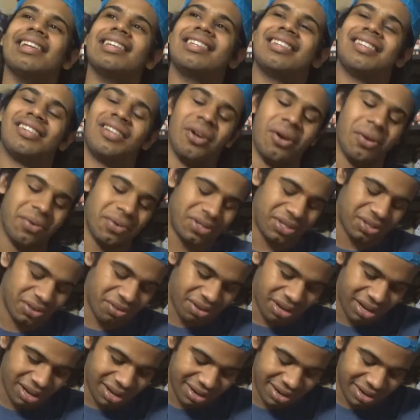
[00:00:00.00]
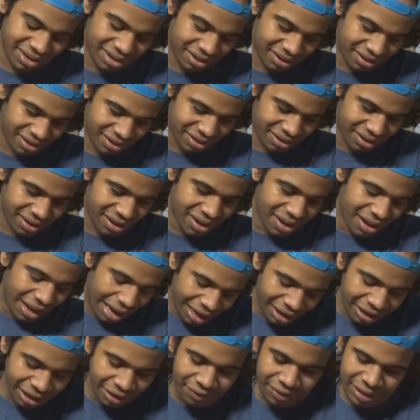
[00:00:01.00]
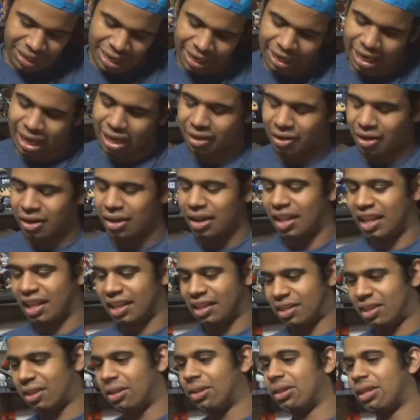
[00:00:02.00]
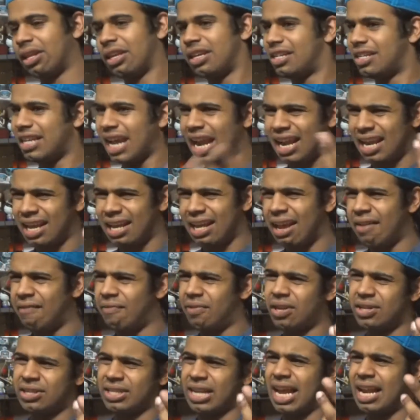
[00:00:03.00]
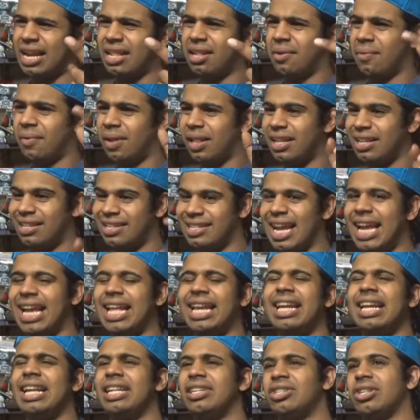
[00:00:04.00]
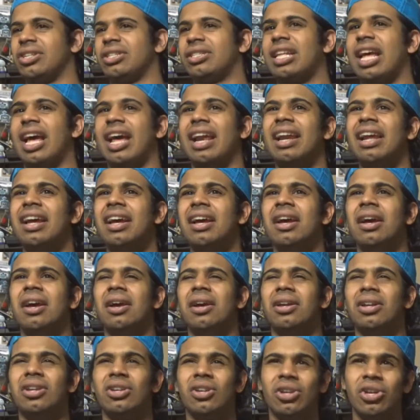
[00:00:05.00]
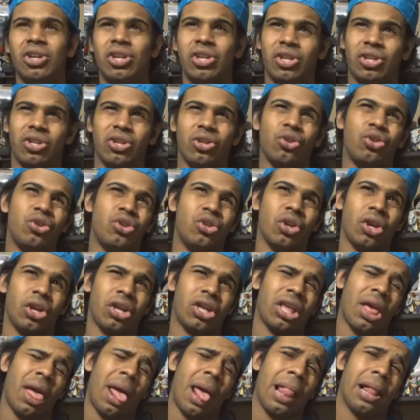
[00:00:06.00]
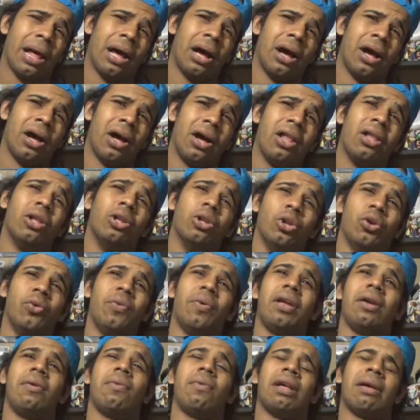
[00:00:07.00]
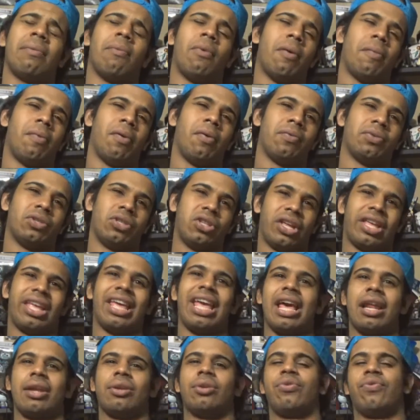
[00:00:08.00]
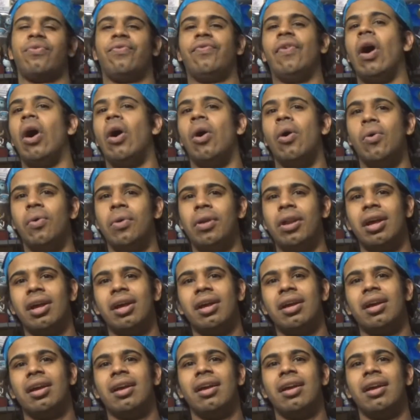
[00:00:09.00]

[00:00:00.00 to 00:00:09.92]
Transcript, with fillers: this show's so goddamn good. I love it. And again, like the, the date. If there's anything really dated, it's just that. Yeah, uh, Louis at one point was looking at his phone